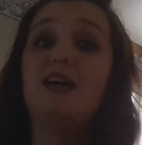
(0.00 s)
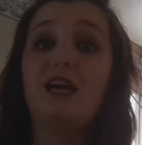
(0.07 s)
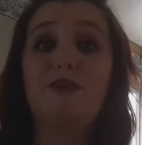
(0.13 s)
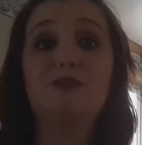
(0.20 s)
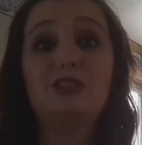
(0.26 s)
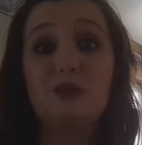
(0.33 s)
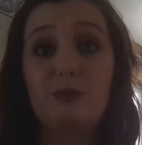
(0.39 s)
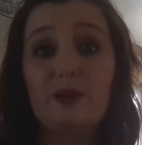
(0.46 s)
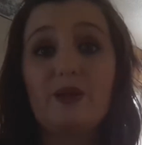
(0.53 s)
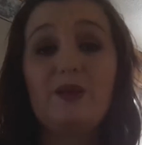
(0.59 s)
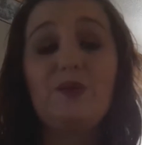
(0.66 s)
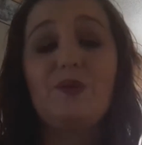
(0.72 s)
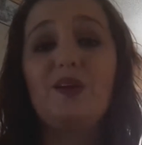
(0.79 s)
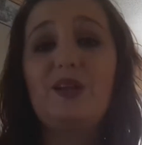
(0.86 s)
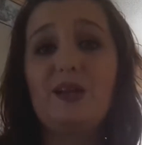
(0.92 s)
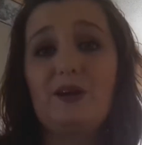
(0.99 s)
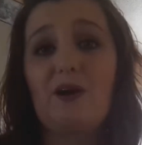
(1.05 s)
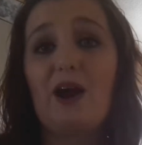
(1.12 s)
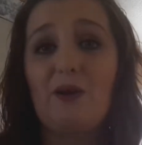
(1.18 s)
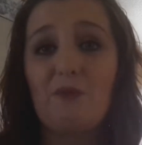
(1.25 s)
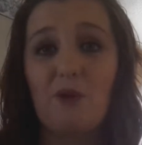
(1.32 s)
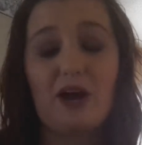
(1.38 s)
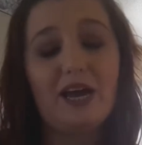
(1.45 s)
it was a really, really
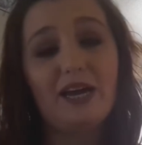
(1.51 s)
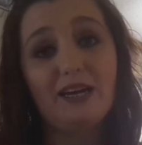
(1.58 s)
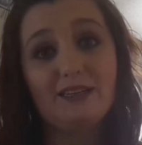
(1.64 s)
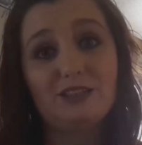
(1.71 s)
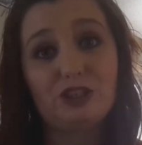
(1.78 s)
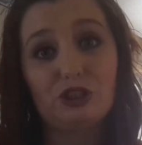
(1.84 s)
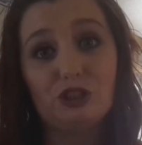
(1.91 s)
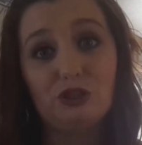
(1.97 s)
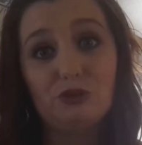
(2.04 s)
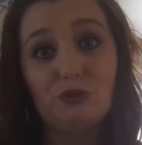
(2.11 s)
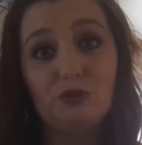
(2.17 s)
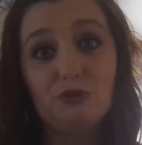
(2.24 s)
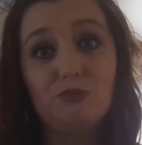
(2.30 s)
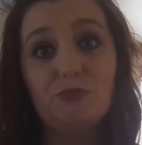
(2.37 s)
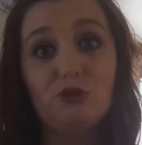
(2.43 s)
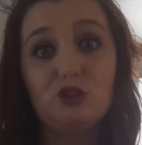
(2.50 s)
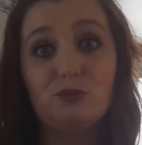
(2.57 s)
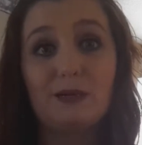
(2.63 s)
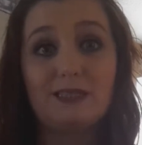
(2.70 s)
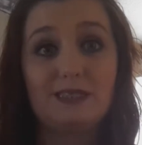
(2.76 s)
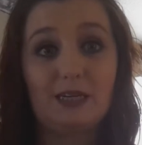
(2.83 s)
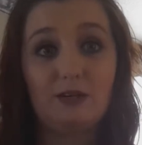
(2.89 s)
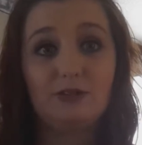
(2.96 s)
great way to boost
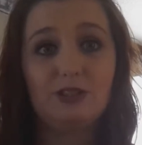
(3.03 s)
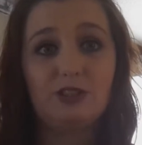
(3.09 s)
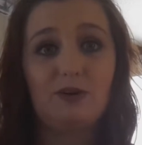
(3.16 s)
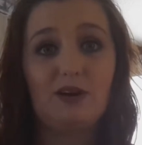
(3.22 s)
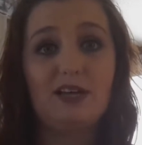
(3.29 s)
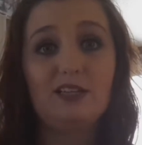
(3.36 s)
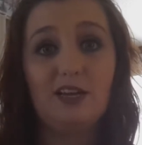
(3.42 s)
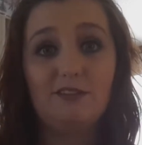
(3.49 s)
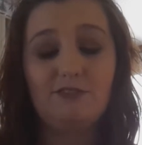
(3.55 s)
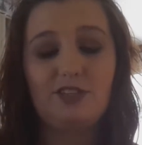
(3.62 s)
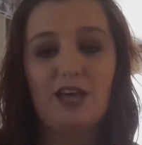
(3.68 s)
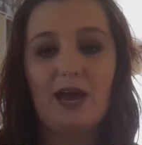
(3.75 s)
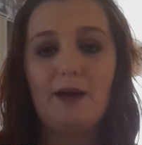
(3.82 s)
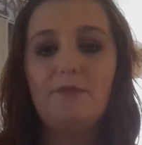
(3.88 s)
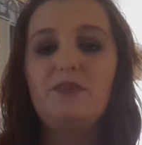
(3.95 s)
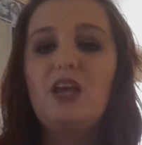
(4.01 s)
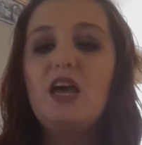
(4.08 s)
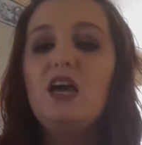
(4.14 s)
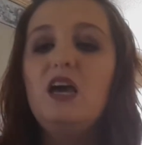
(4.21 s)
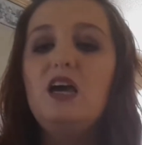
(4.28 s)
my sales. So I loved that.